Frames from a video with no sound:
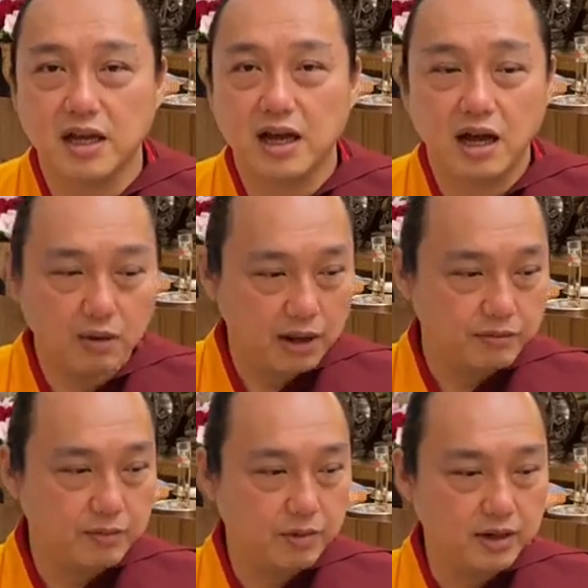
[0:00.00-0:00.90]
How
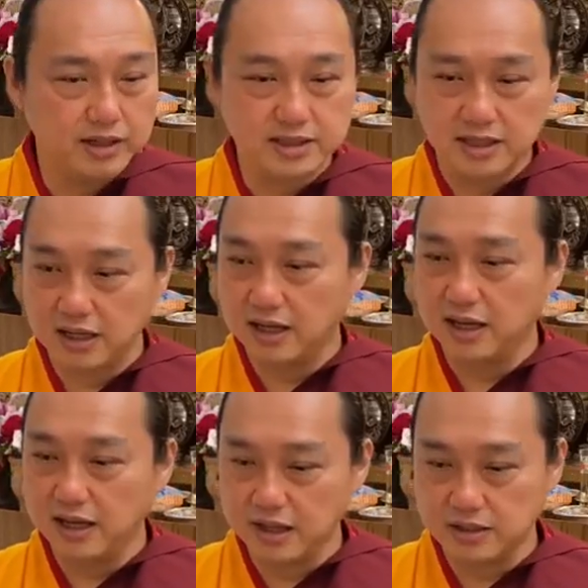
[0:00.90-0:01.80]
everybody
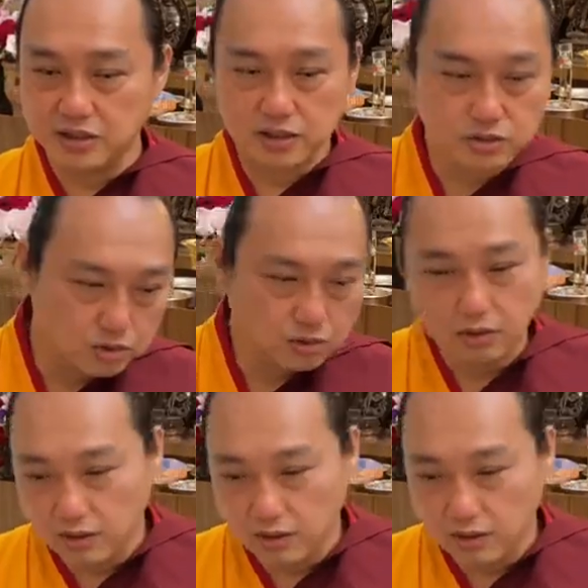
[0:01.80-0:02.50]
suddenly is just so,